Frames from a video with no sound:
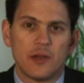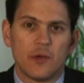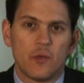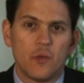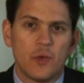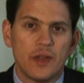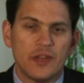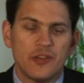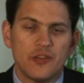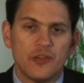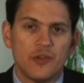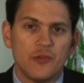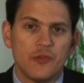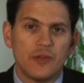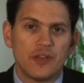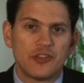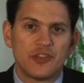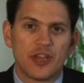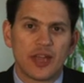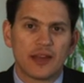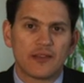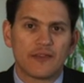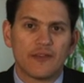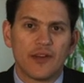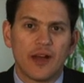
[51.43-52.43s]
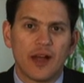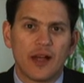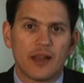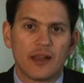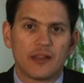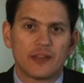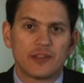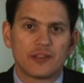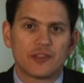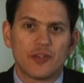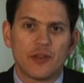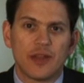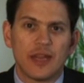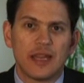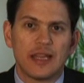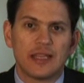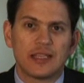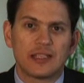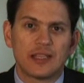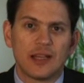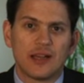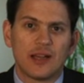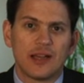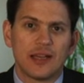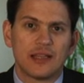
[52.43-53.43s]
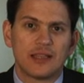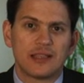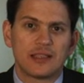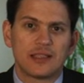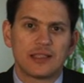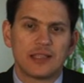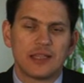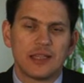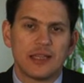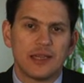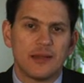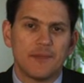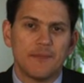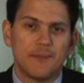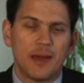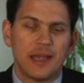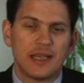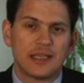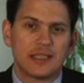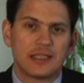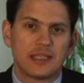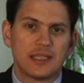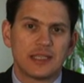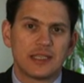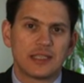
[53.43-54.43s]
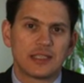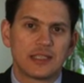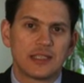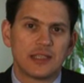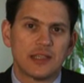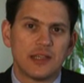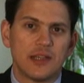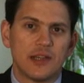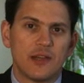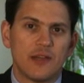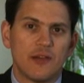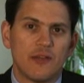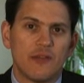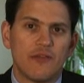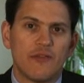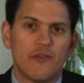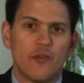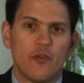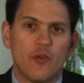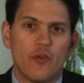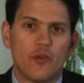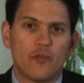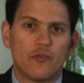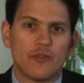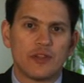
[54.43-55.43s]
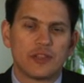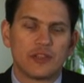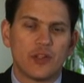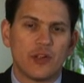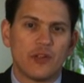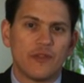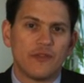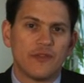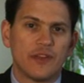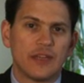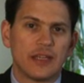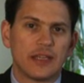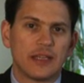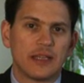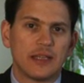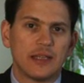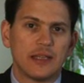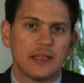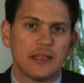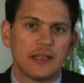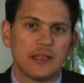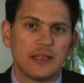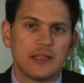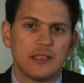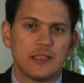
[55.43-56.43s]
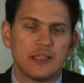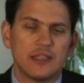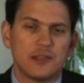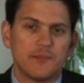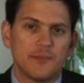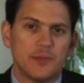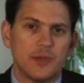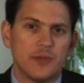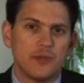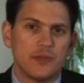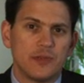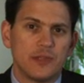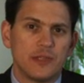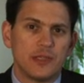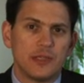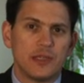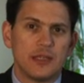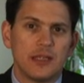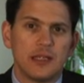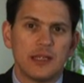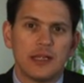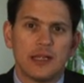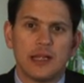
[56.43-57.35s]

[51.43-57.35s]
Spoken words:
We do reject violence on any side as the basis for resolving dispute,